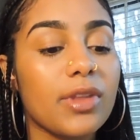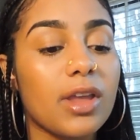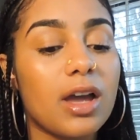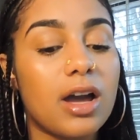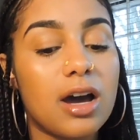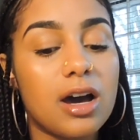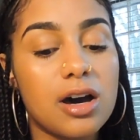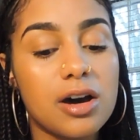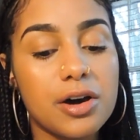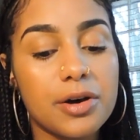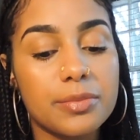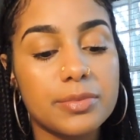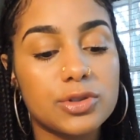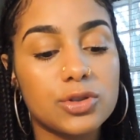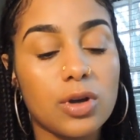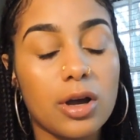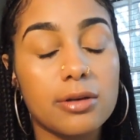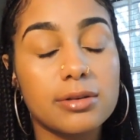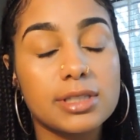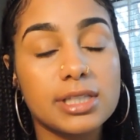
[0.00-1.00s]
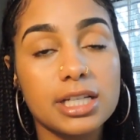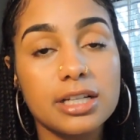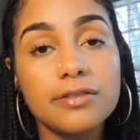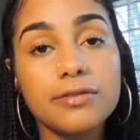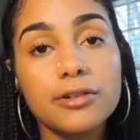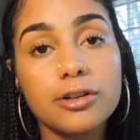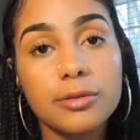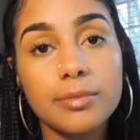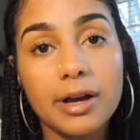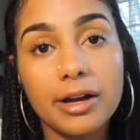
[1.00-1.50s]
So I was there
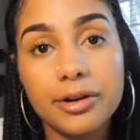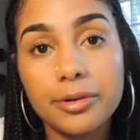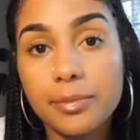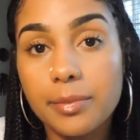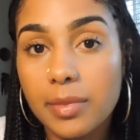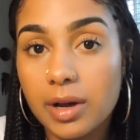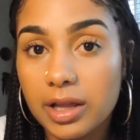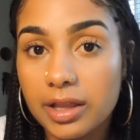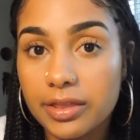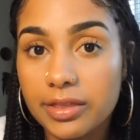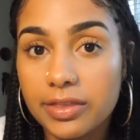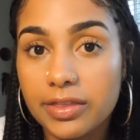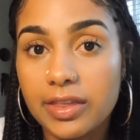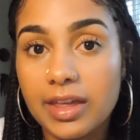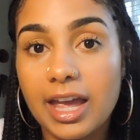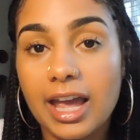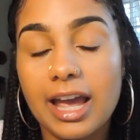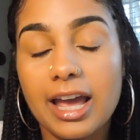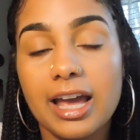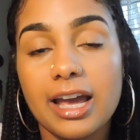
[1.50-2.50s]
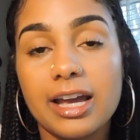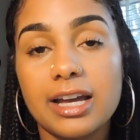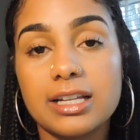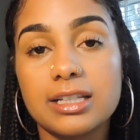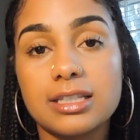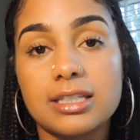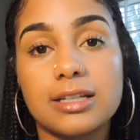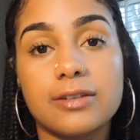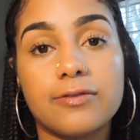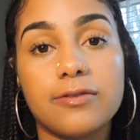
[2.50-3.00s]
for about a month,
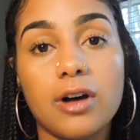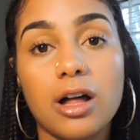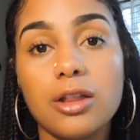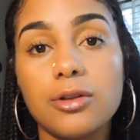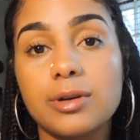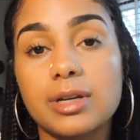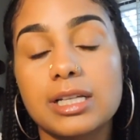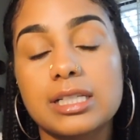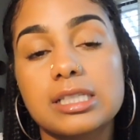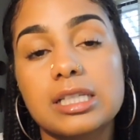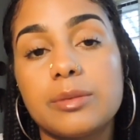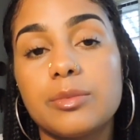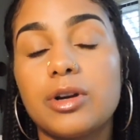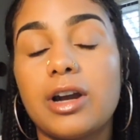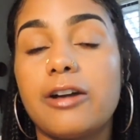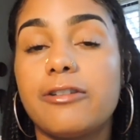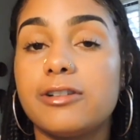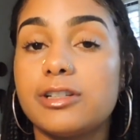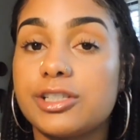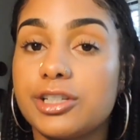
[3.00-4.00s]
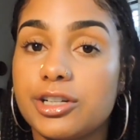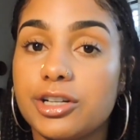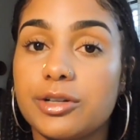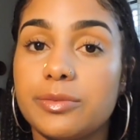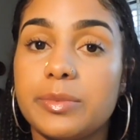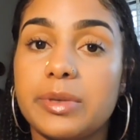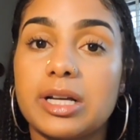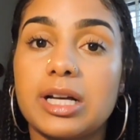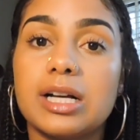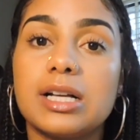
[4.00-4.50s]
and the following summer I
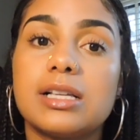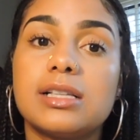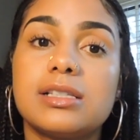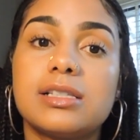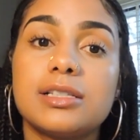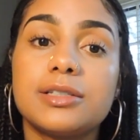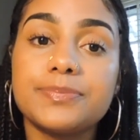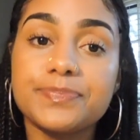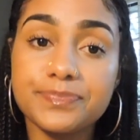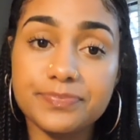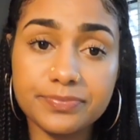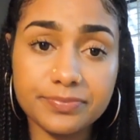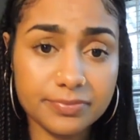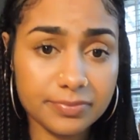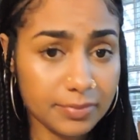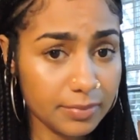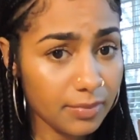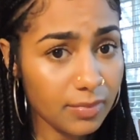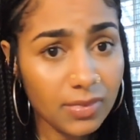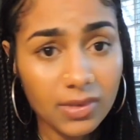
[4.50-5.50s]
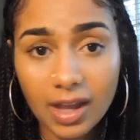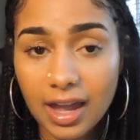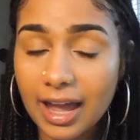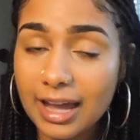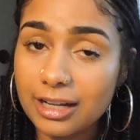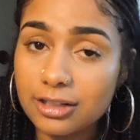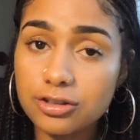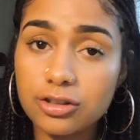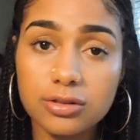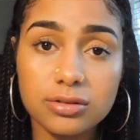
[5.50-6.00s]
returned because I
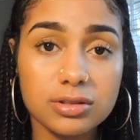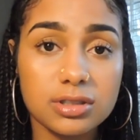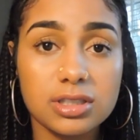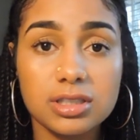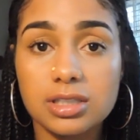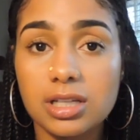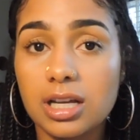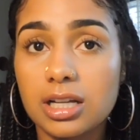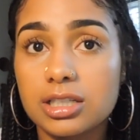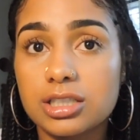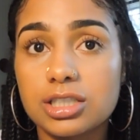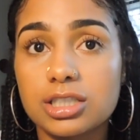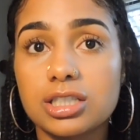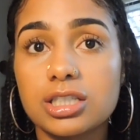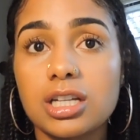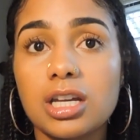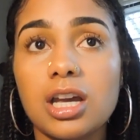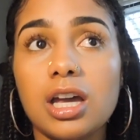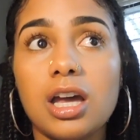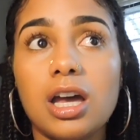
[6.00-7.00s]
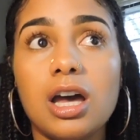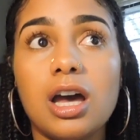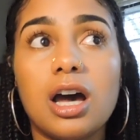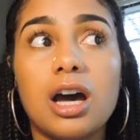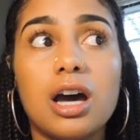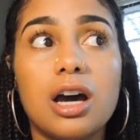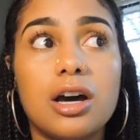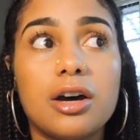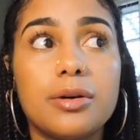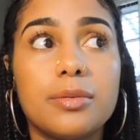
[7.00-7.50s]
had grown such
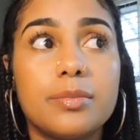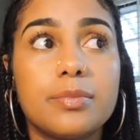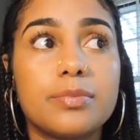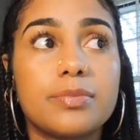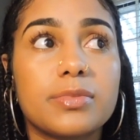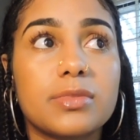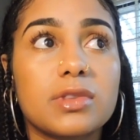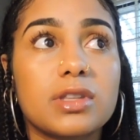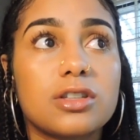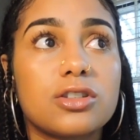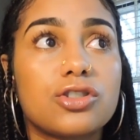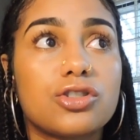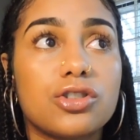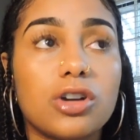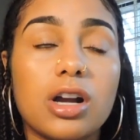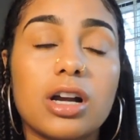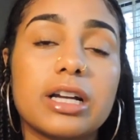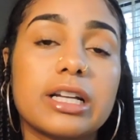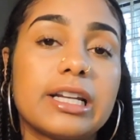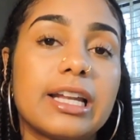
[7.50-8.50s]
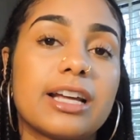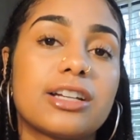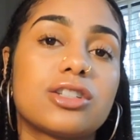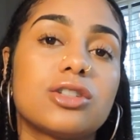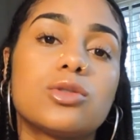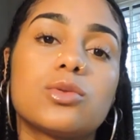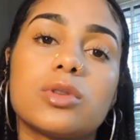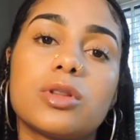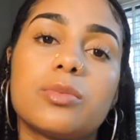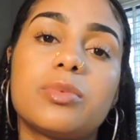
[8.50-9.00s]
strong
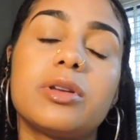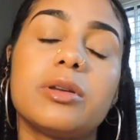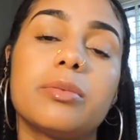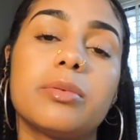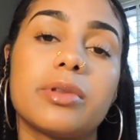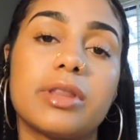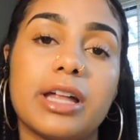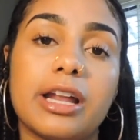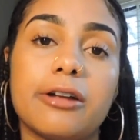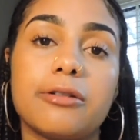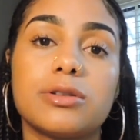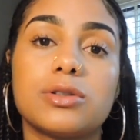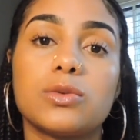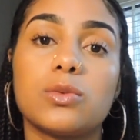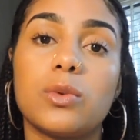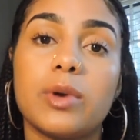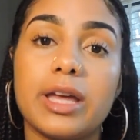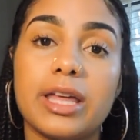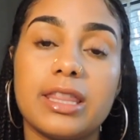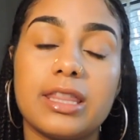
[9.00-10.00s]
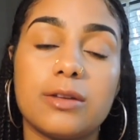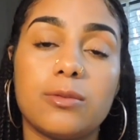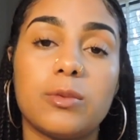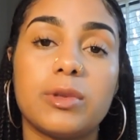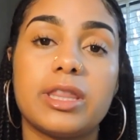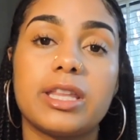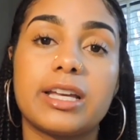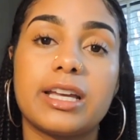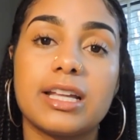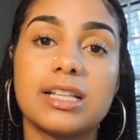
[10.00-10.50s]
connections with the people that I was with and
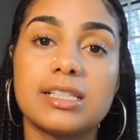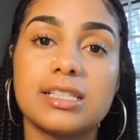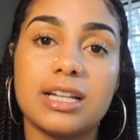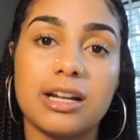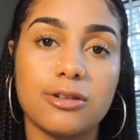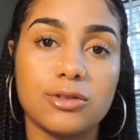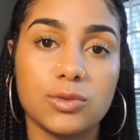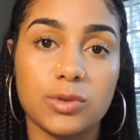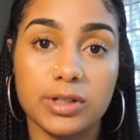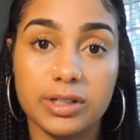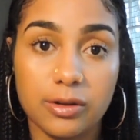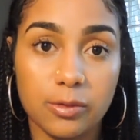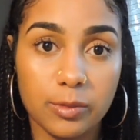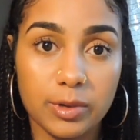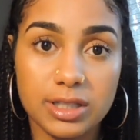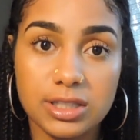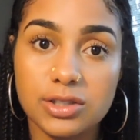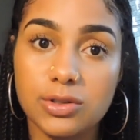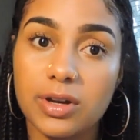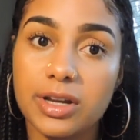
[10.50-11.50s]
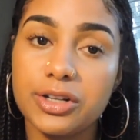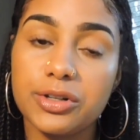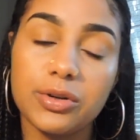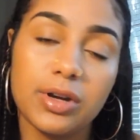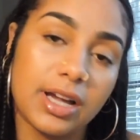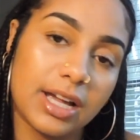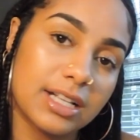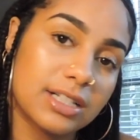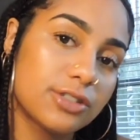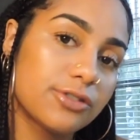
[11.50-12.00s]
with the kids that I was working with, so I knew
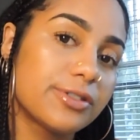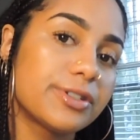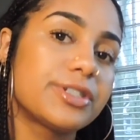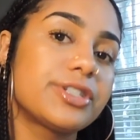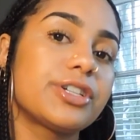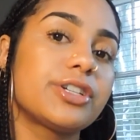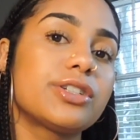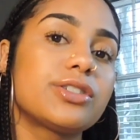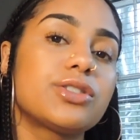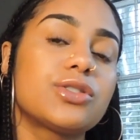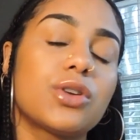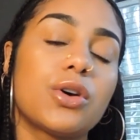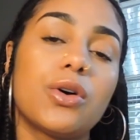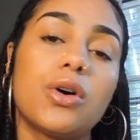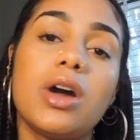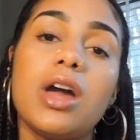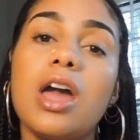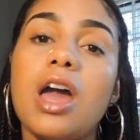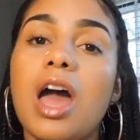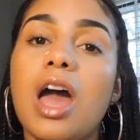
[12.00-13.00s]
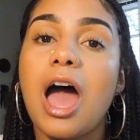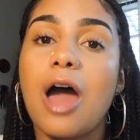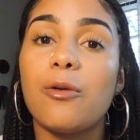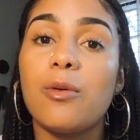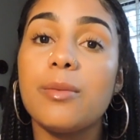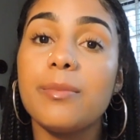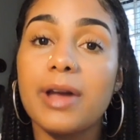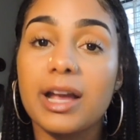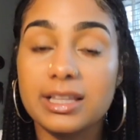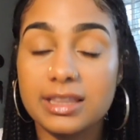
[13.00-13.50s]
I had to return. So I
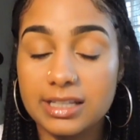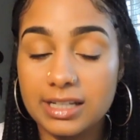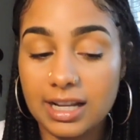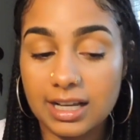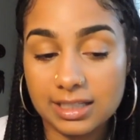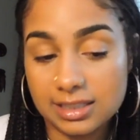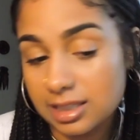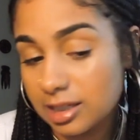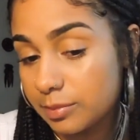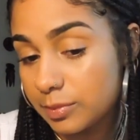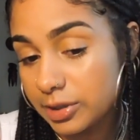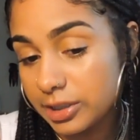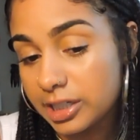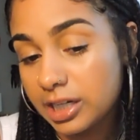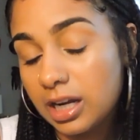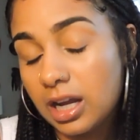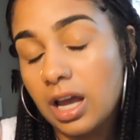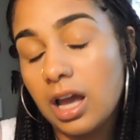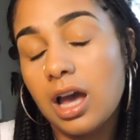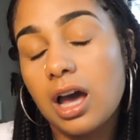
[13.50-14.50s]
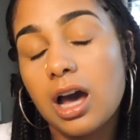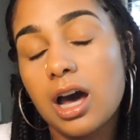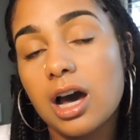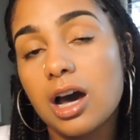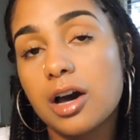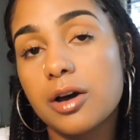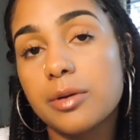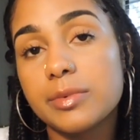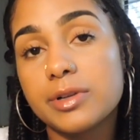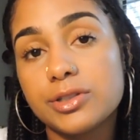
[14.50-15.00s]
went back the next summer
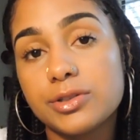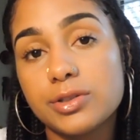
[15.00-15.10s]
in